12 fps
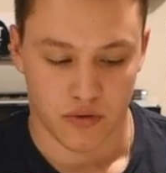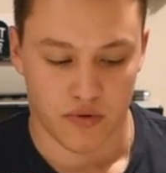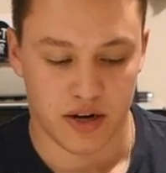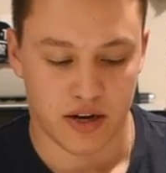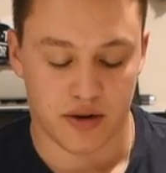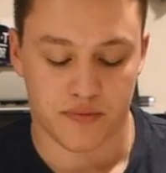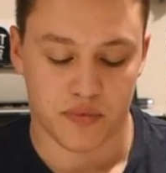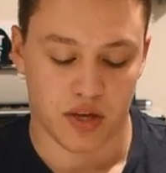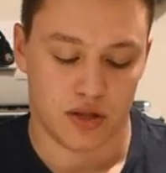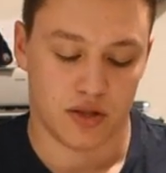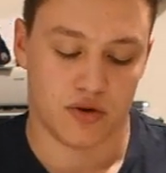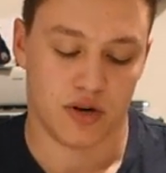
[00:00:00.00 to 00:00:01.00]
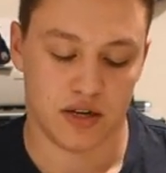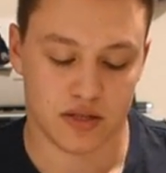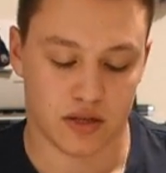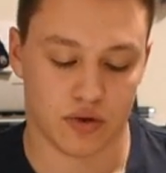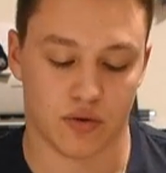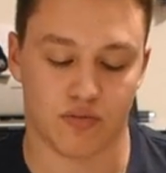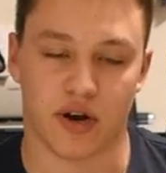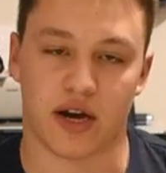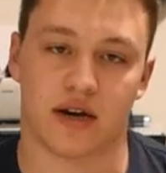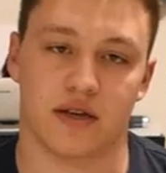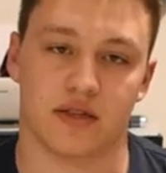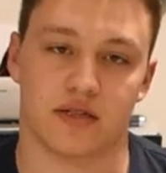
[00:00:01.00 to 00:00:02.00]
Right now there is a little
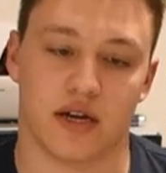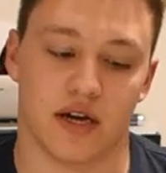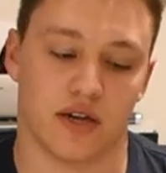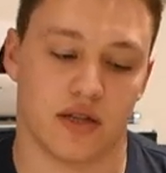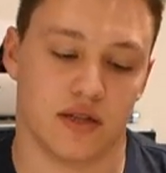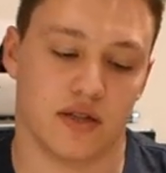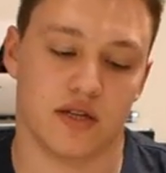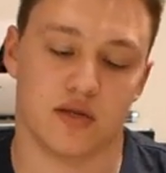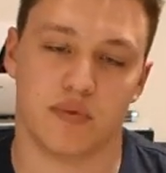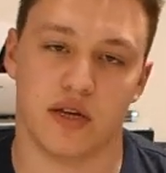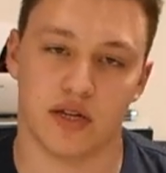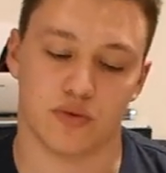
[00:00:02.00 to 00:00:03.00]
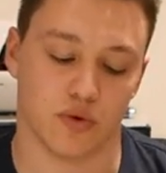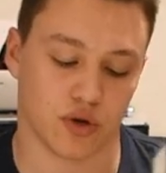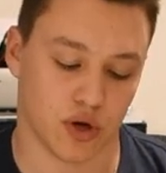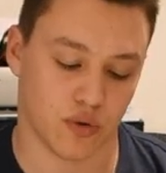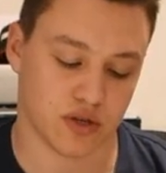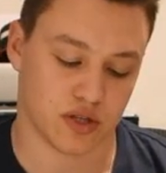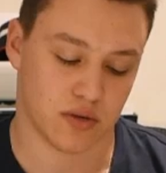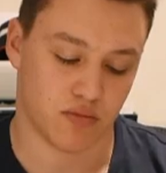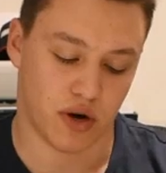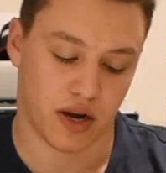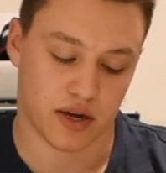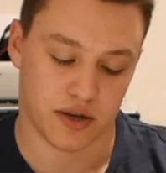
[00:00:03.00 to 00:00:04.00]
bracket on the side. This piece will go into the
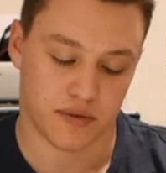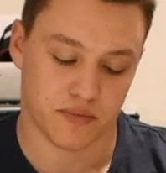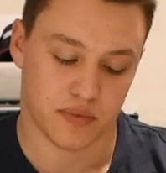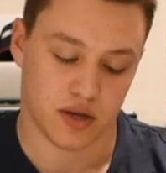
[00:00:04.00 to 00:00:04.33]
bracket